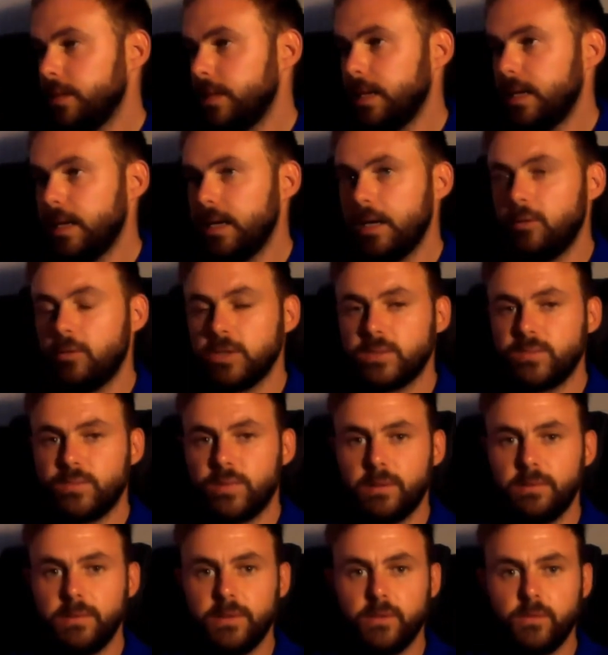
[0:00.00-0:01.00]
was
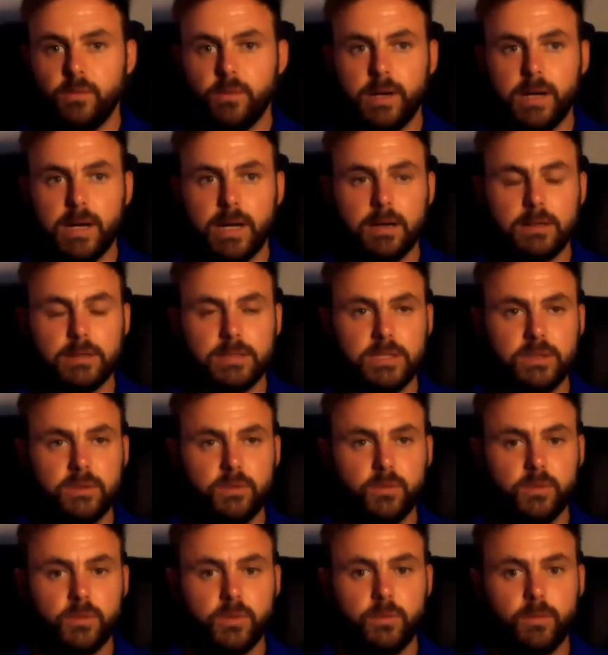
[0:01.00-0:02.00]
probably the one out in
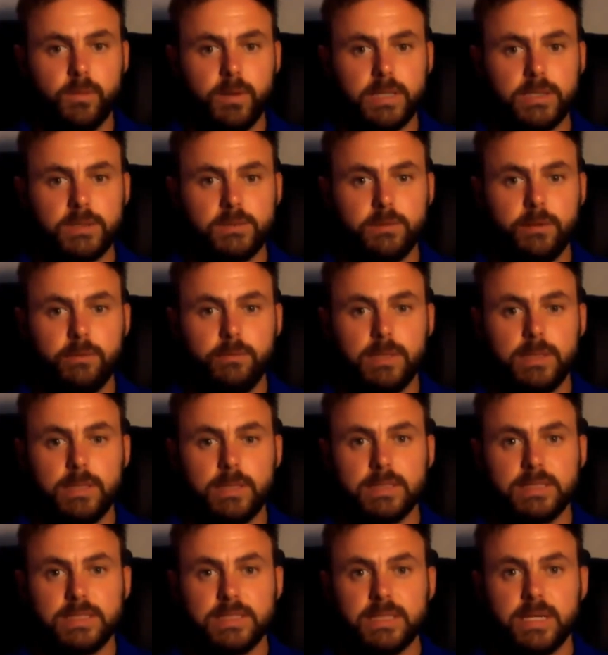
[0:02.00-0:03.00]
Northwest where we
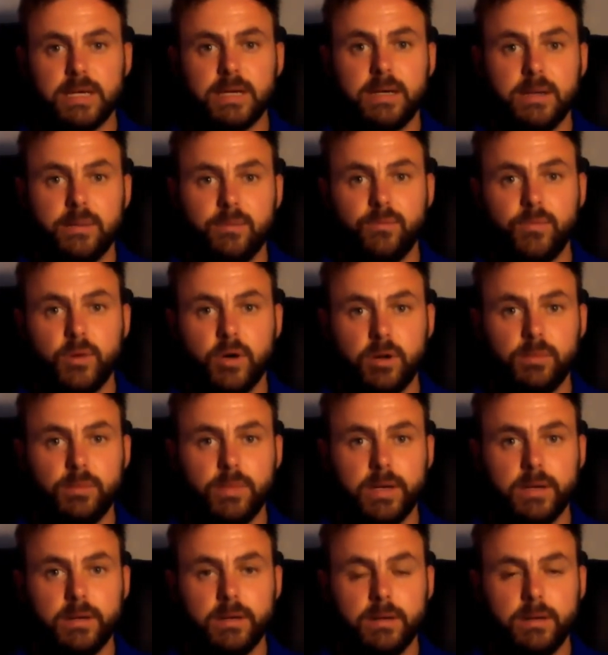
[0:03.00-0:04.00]
did a sunken
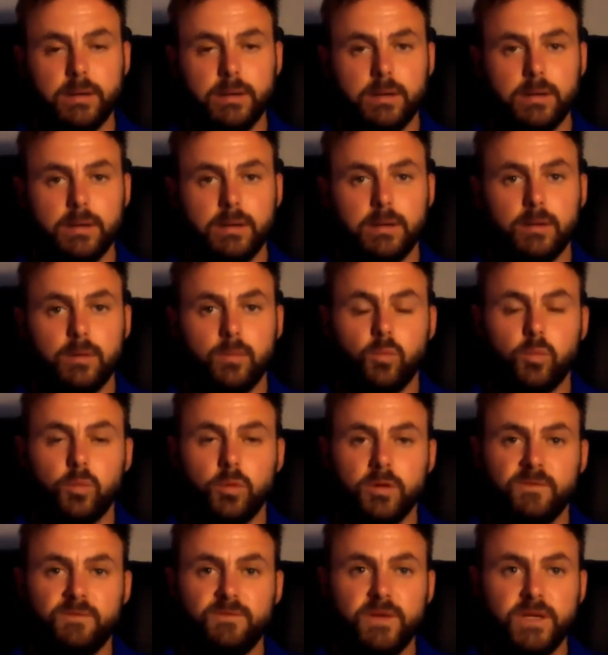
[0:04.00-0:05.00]
boma
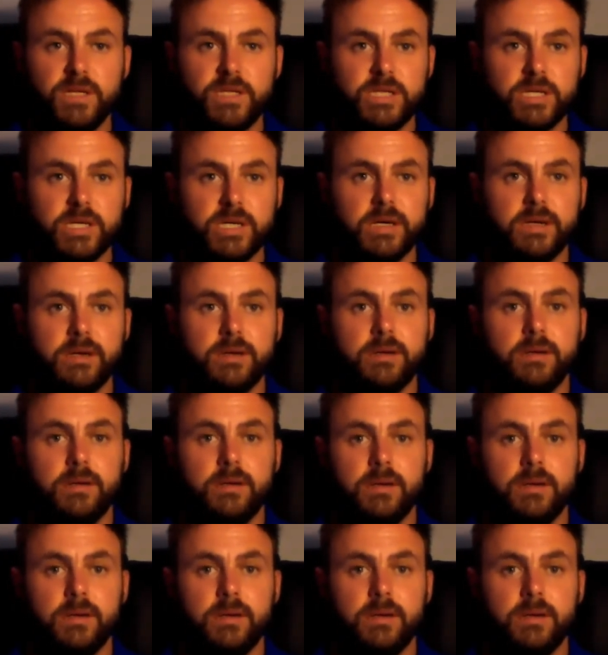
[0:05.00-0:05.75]
water feature.